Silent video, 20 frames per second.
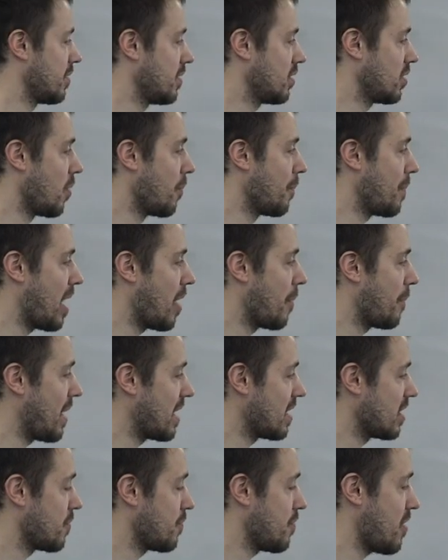dumbbell
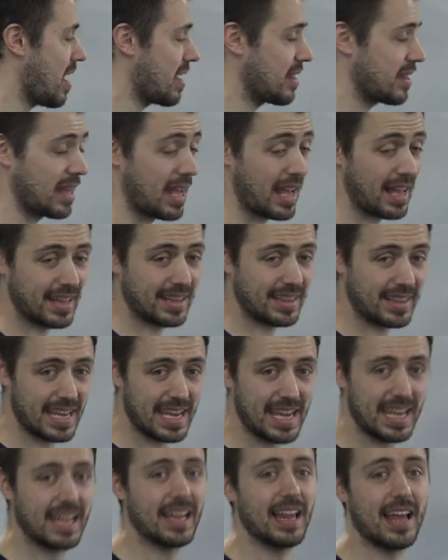bench press
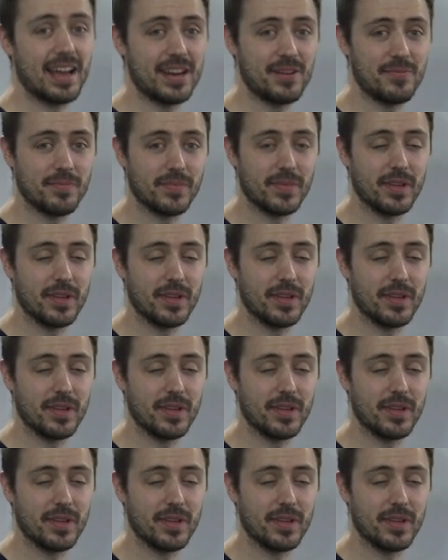decline.